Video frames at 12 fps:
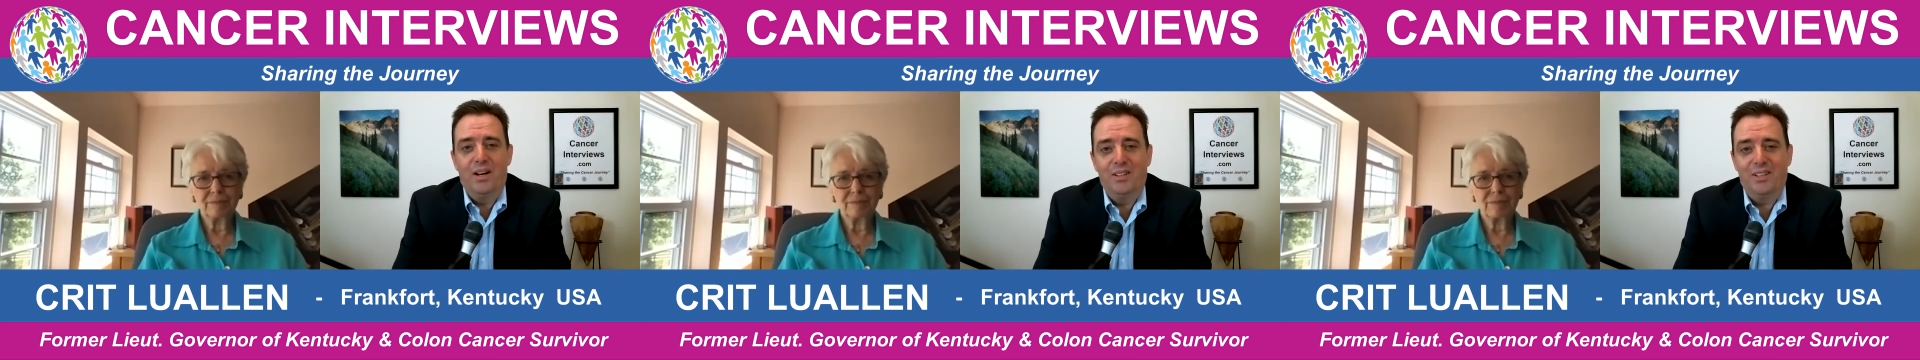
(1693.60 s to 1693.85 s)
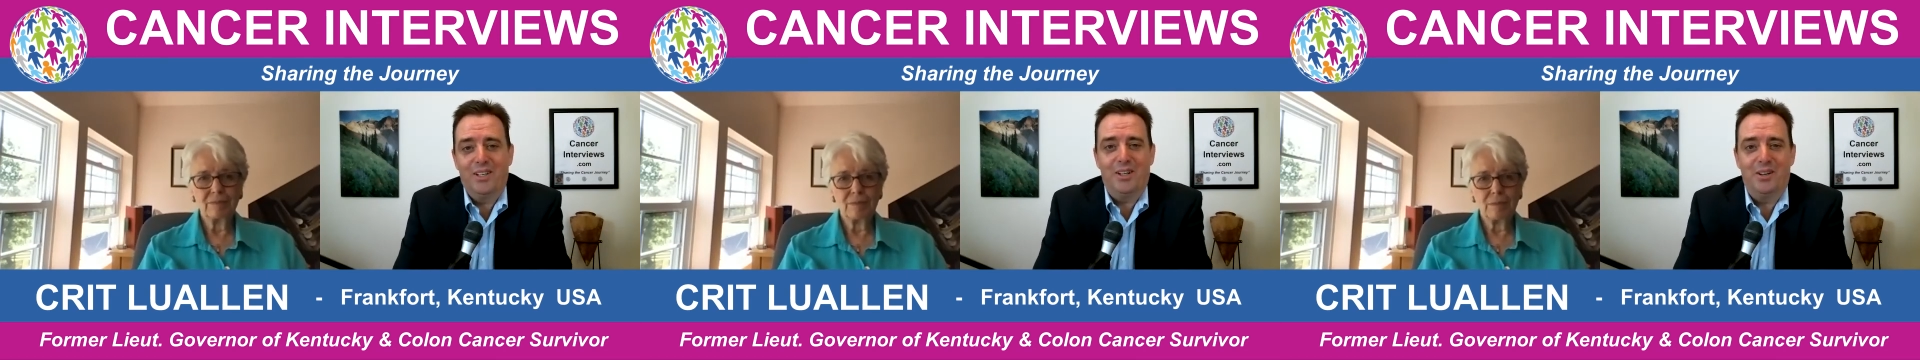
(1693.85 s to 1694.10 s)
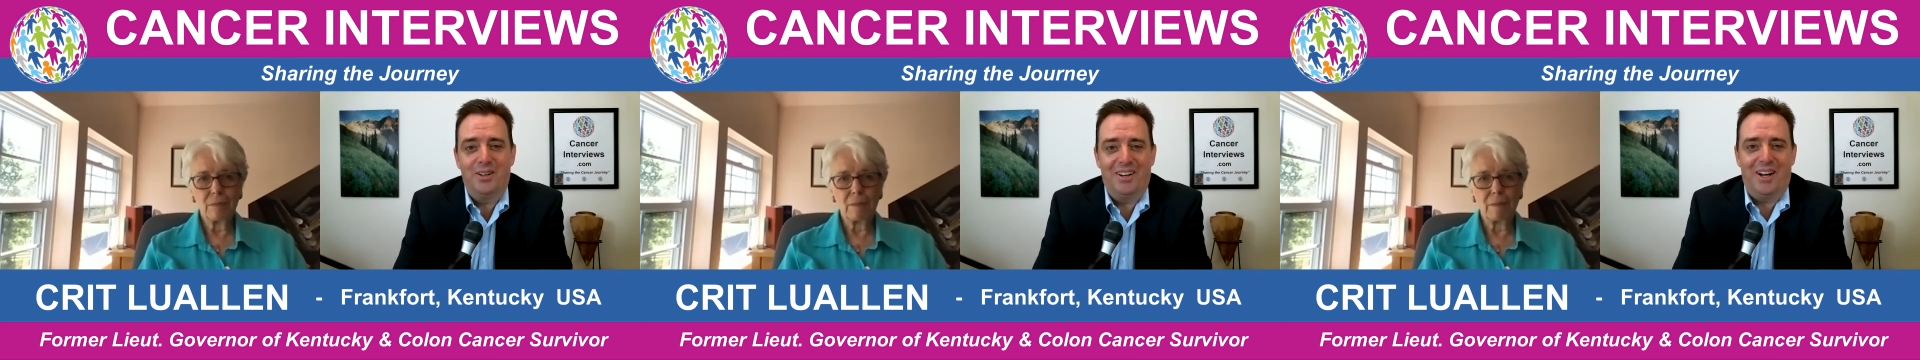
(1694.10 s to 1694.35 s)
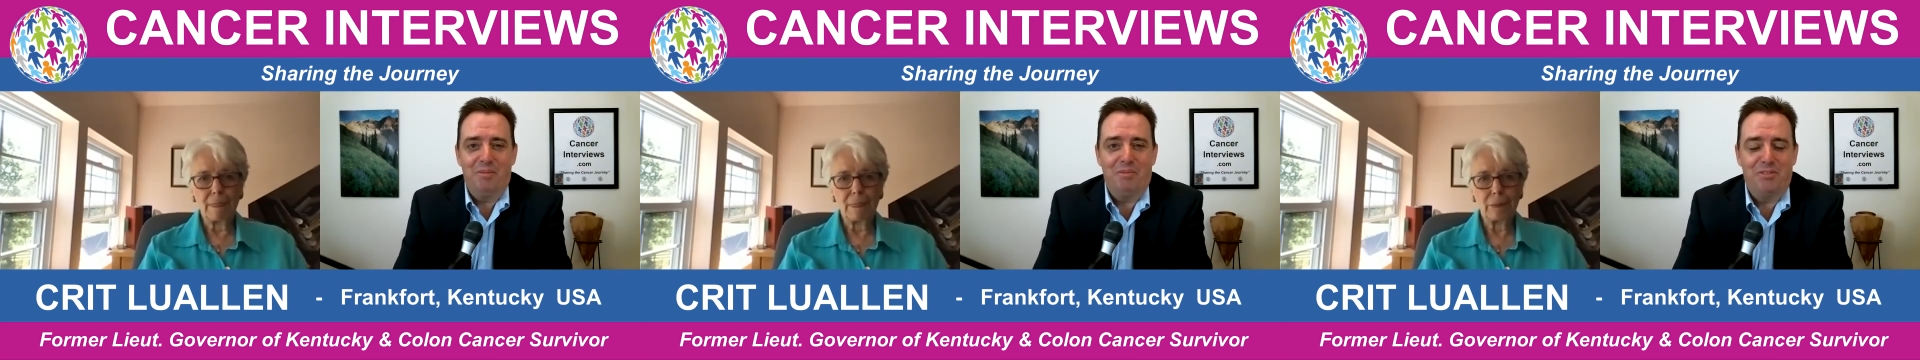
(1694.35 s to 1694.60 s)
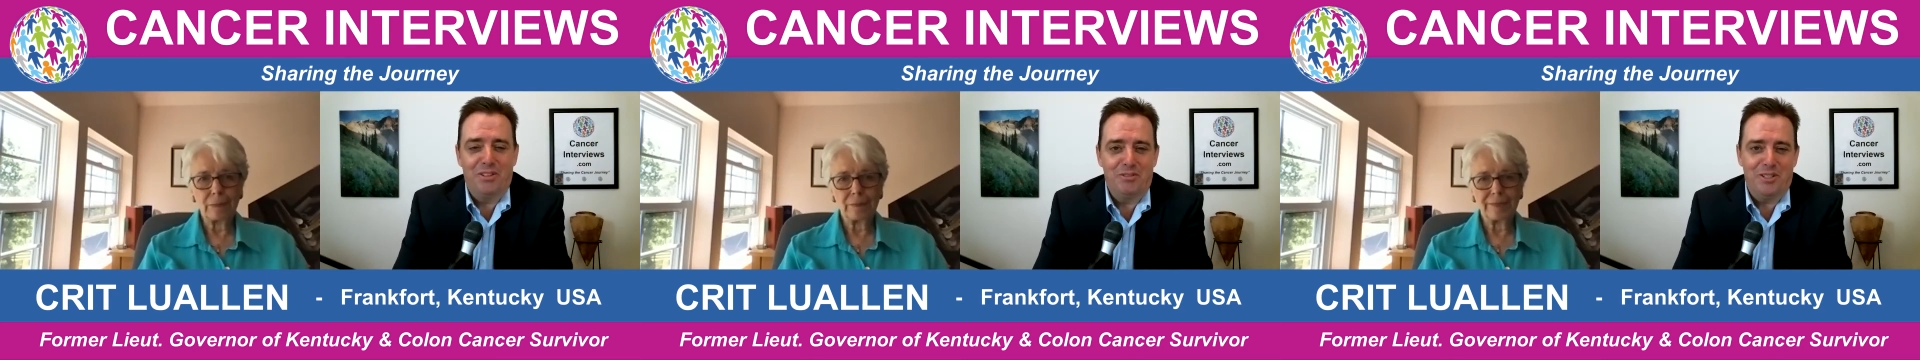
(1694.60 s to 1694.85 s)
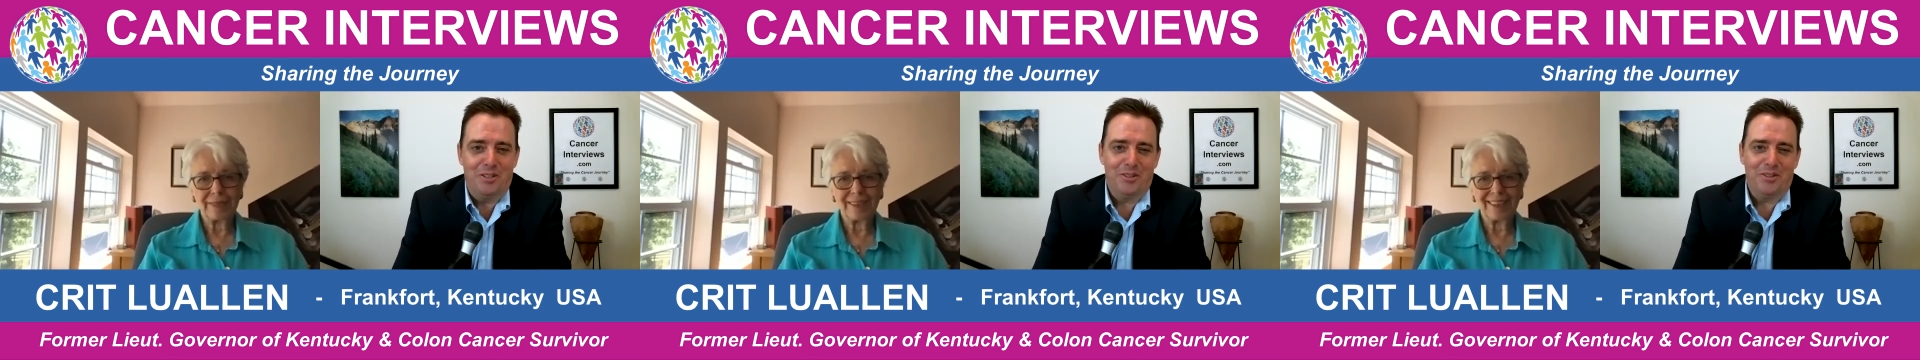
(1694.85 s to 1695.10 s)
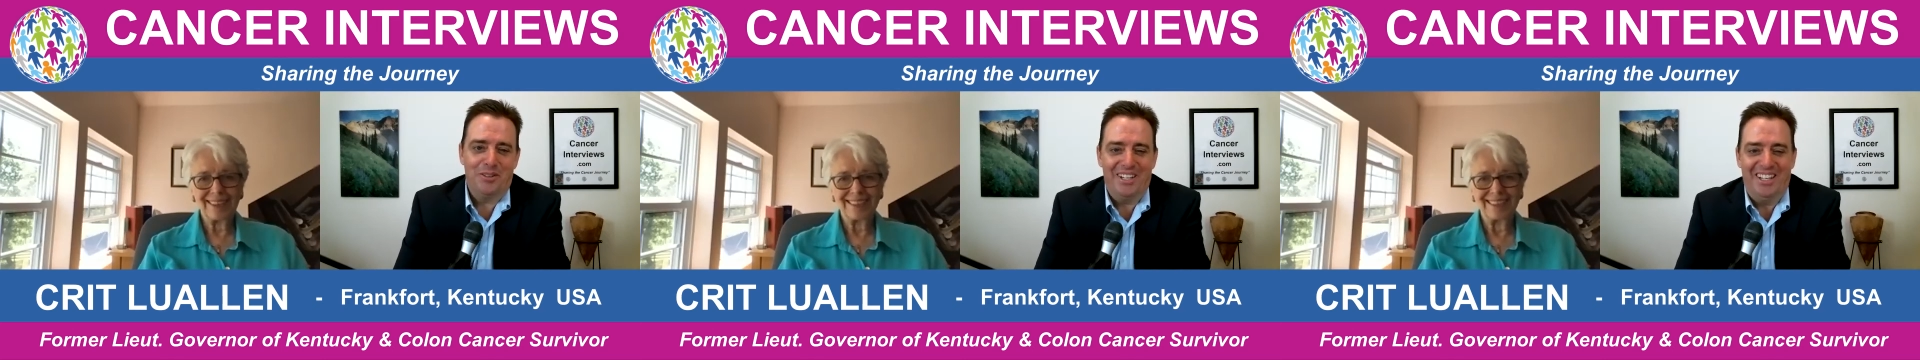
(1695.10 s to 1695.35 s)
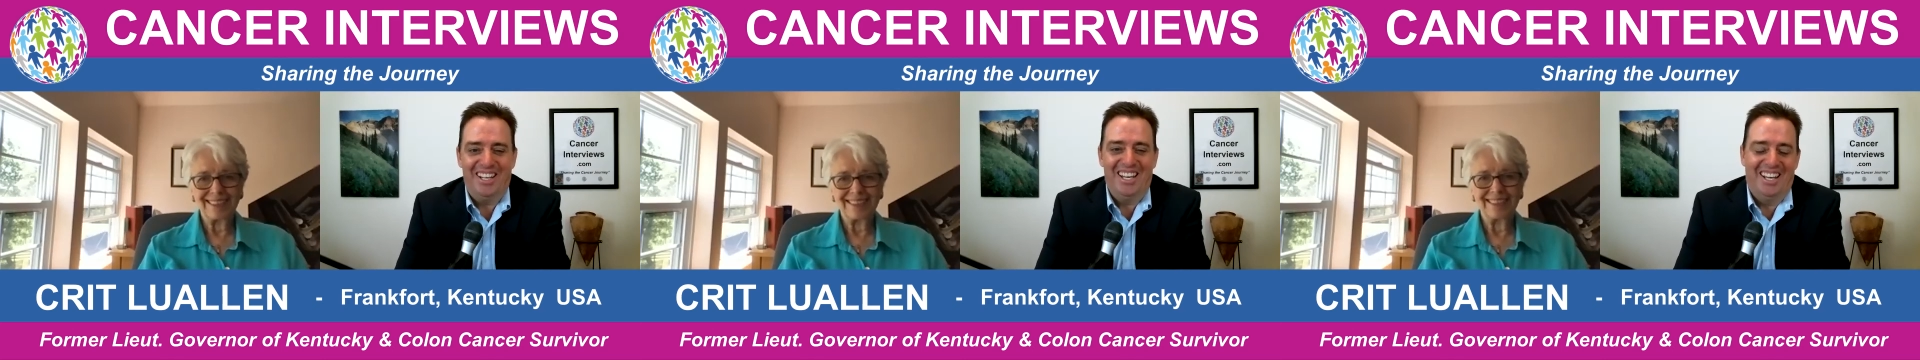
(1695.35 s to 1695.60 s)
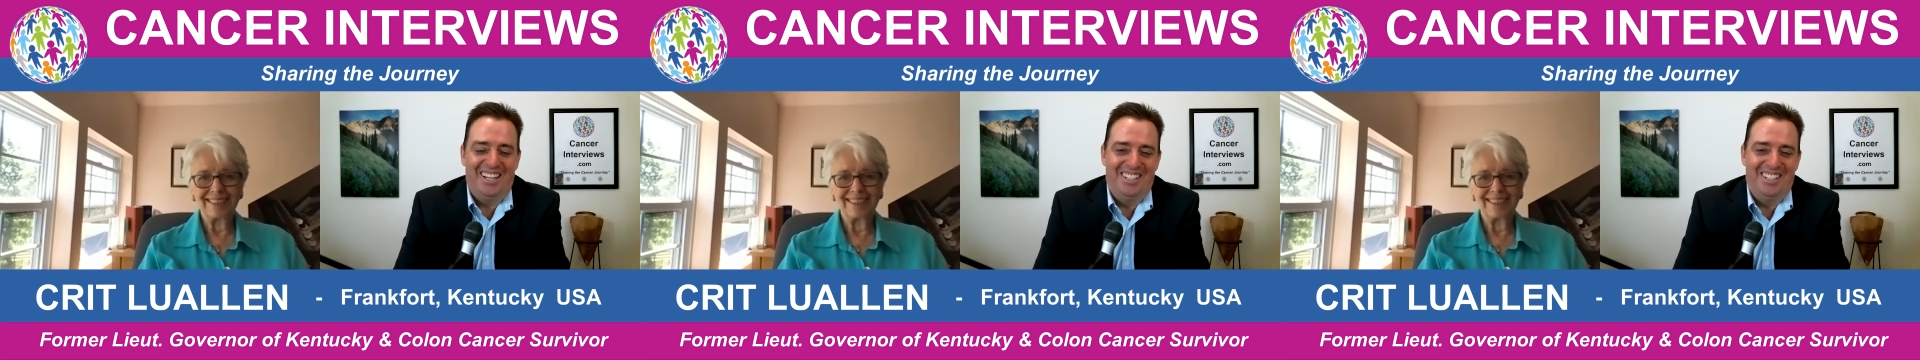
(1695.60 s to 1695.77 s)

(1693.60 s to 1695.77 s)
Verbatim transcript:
Speaker 1: well, you're. I'm 53,